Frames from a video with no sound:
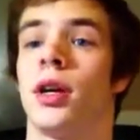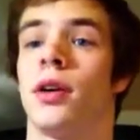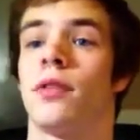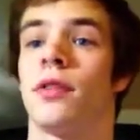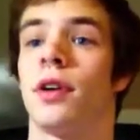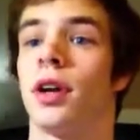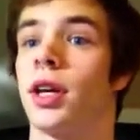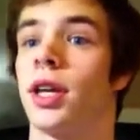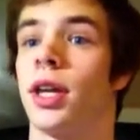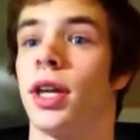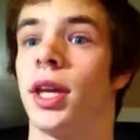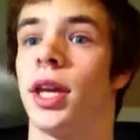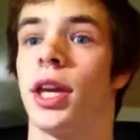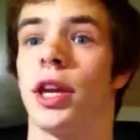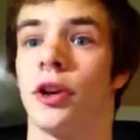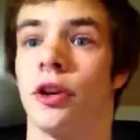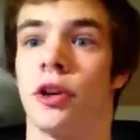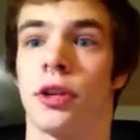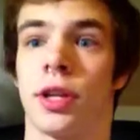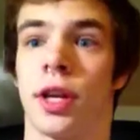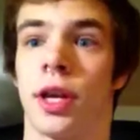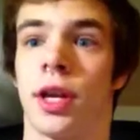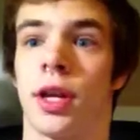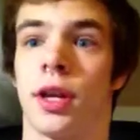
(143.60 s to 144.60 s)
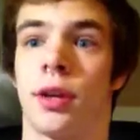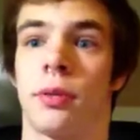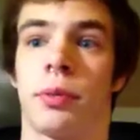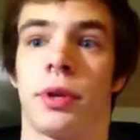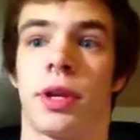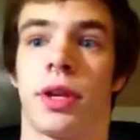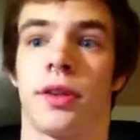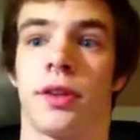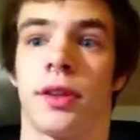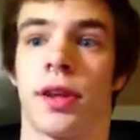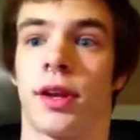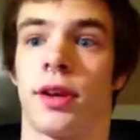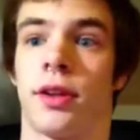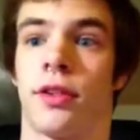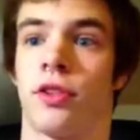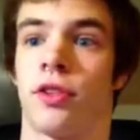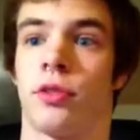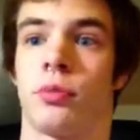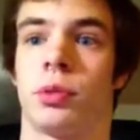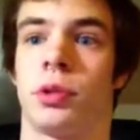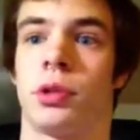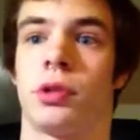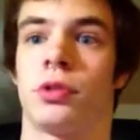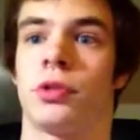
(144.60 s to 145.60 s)
fucking irritating, because that is
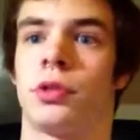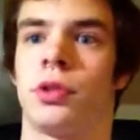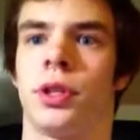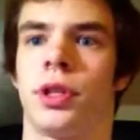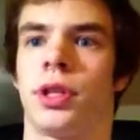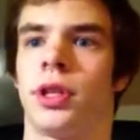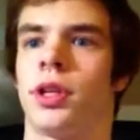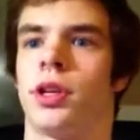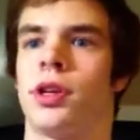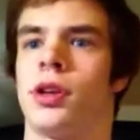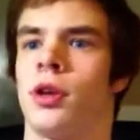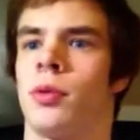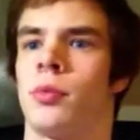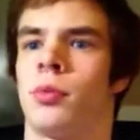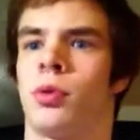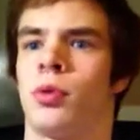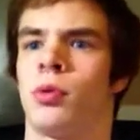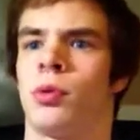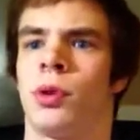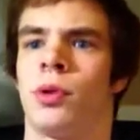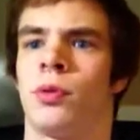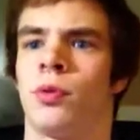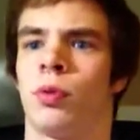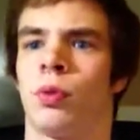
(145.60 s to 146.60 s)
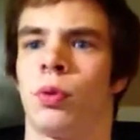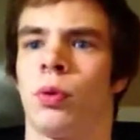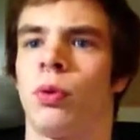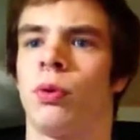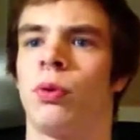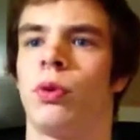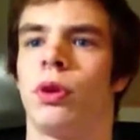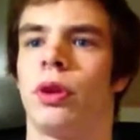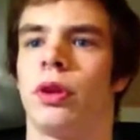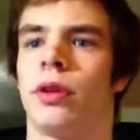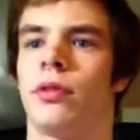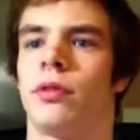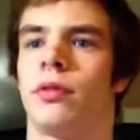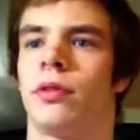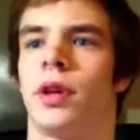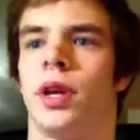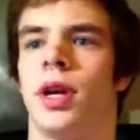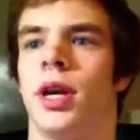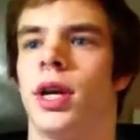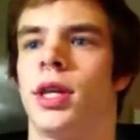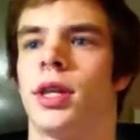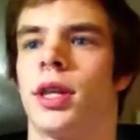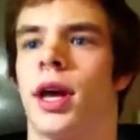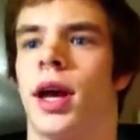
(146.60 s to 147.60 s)
supposedly the number one rule of
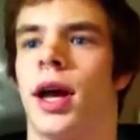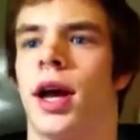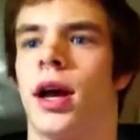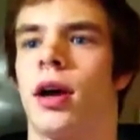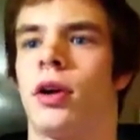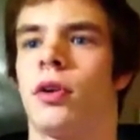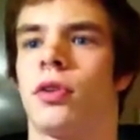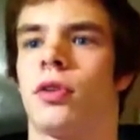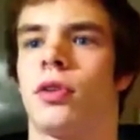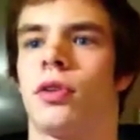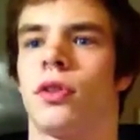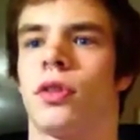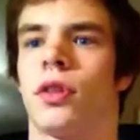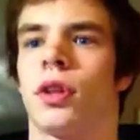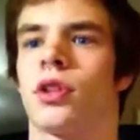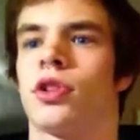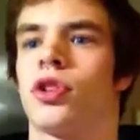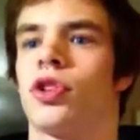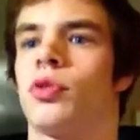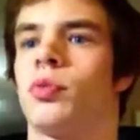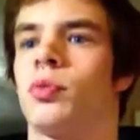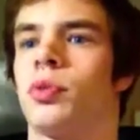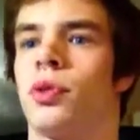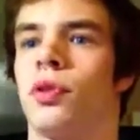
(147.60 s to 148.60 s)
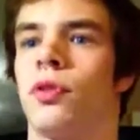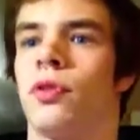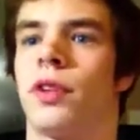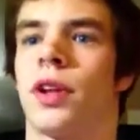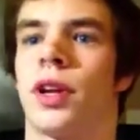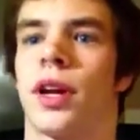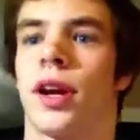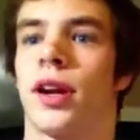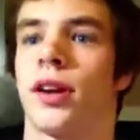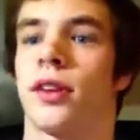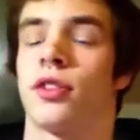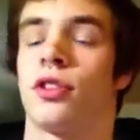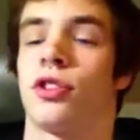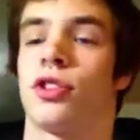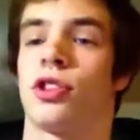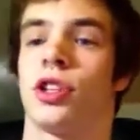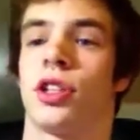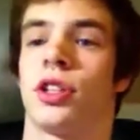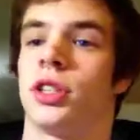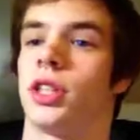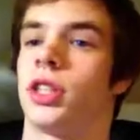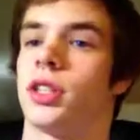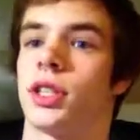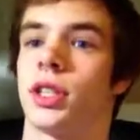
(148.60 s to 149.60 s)
the house, and that just proves that
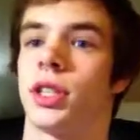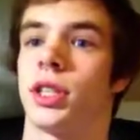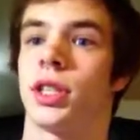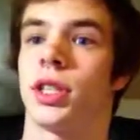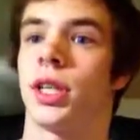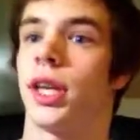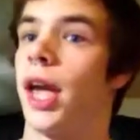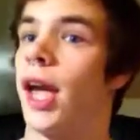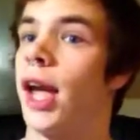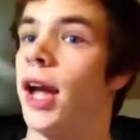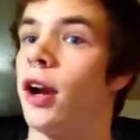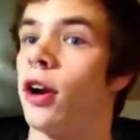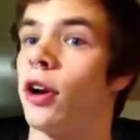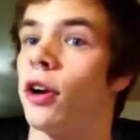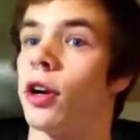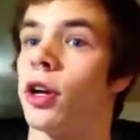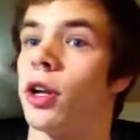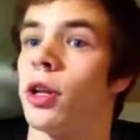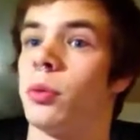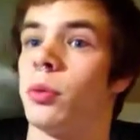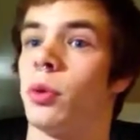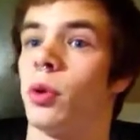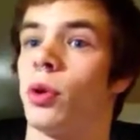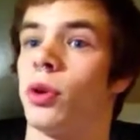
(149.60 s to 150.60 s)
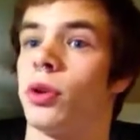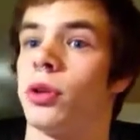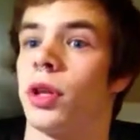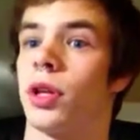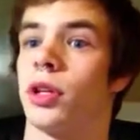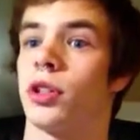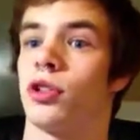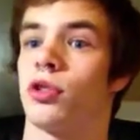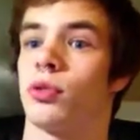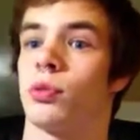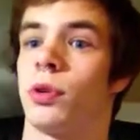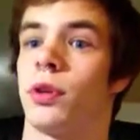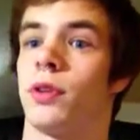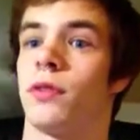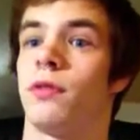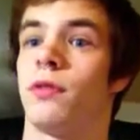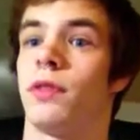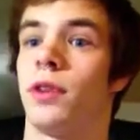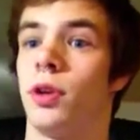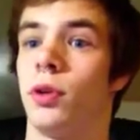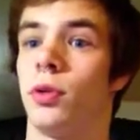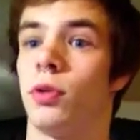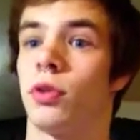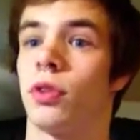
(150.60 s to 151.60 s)
Oxygen doesn't care anymore. They just want
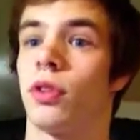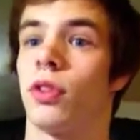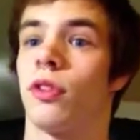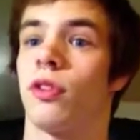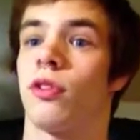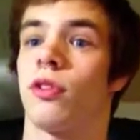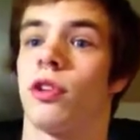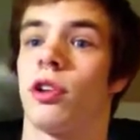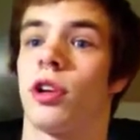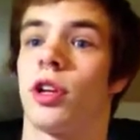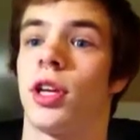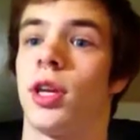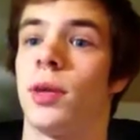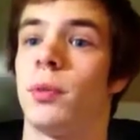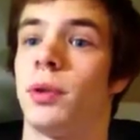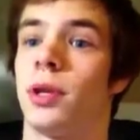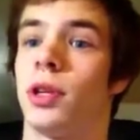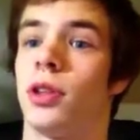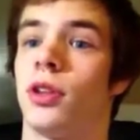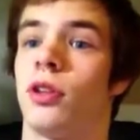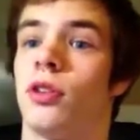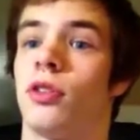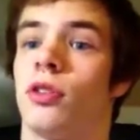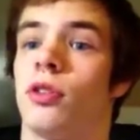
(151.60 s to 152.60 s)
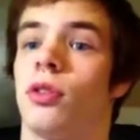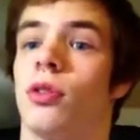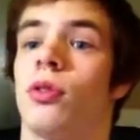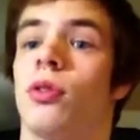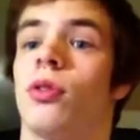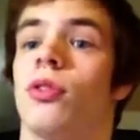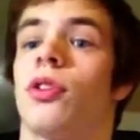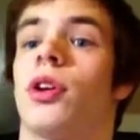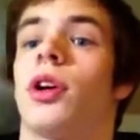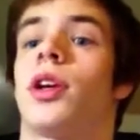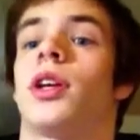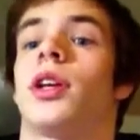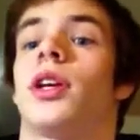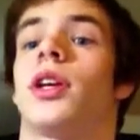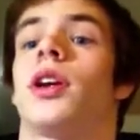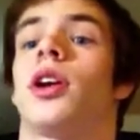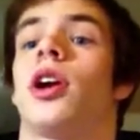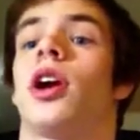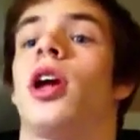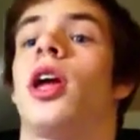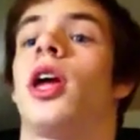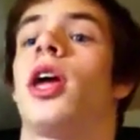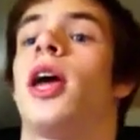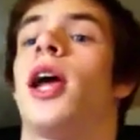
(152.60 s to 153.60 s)
views, and so they're keeping these girls on
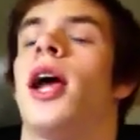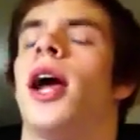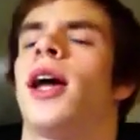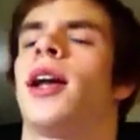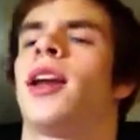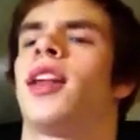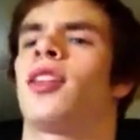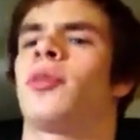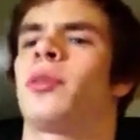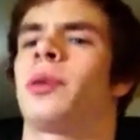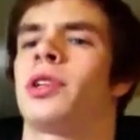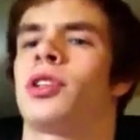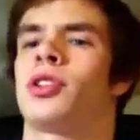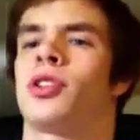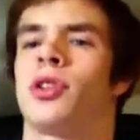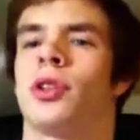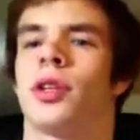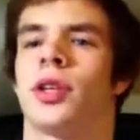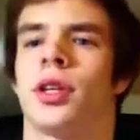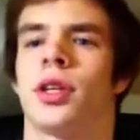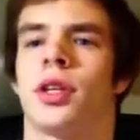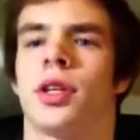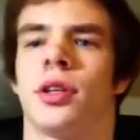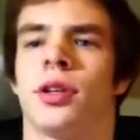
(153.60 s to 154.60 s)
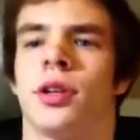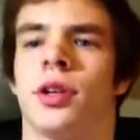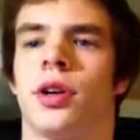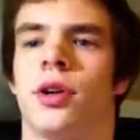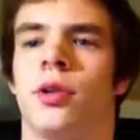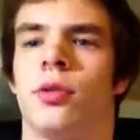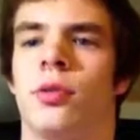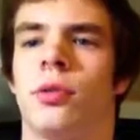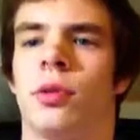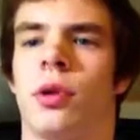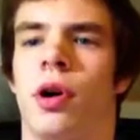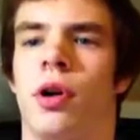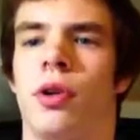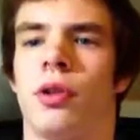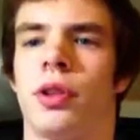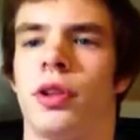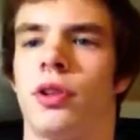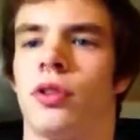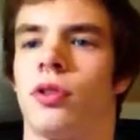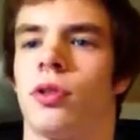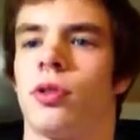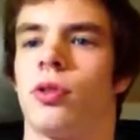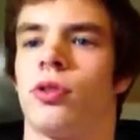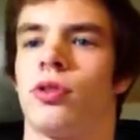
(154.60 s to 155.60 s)
here. And especially, all these
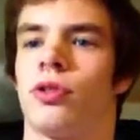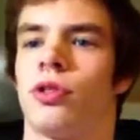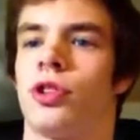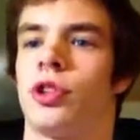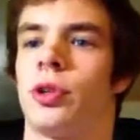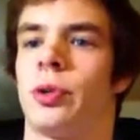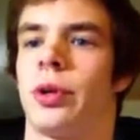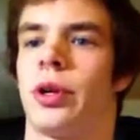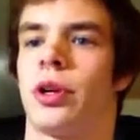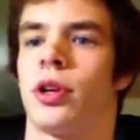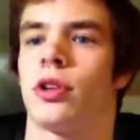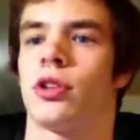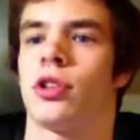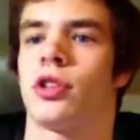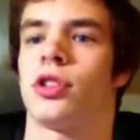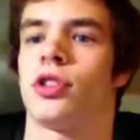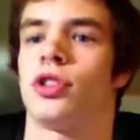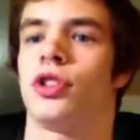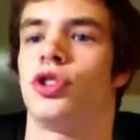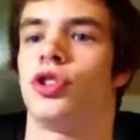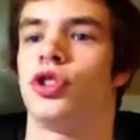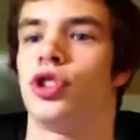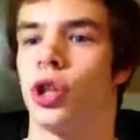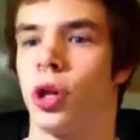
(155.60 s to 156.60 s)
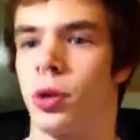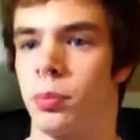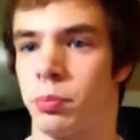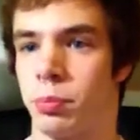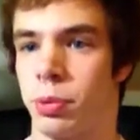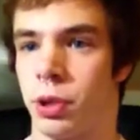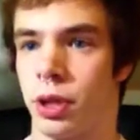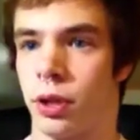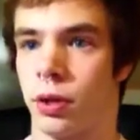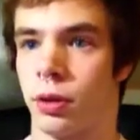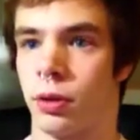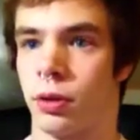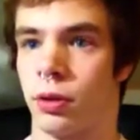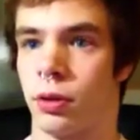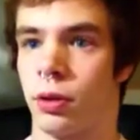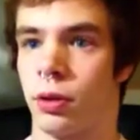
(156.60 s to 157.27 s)
girls are doing are just jumping.